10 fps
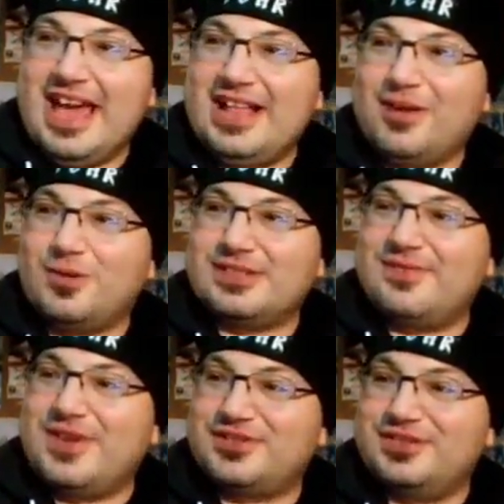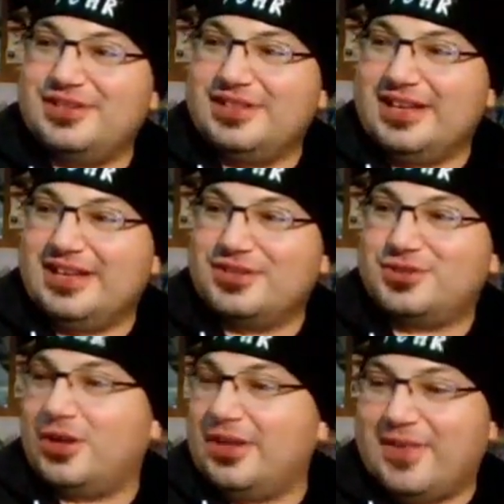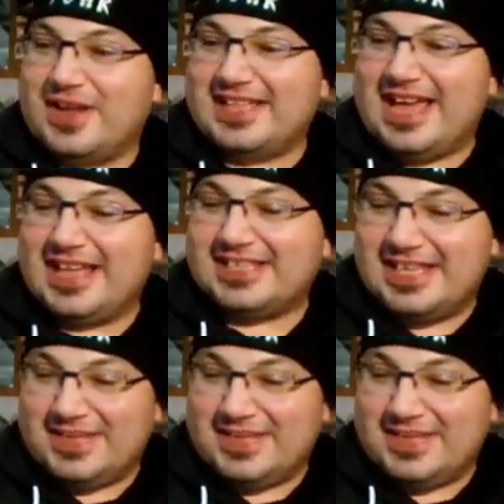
And of course, eventually, Charlie finds the heads,